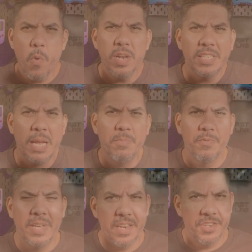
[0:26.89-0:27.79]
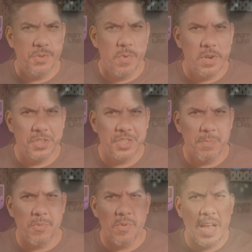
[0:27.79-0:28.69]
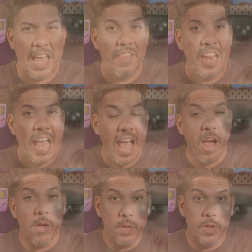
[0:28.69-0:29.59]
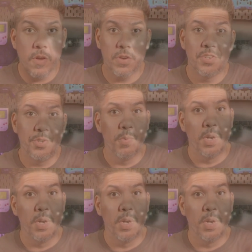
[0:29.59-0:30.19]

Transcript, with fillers: what type of kit do you want to assemble, and then how long do you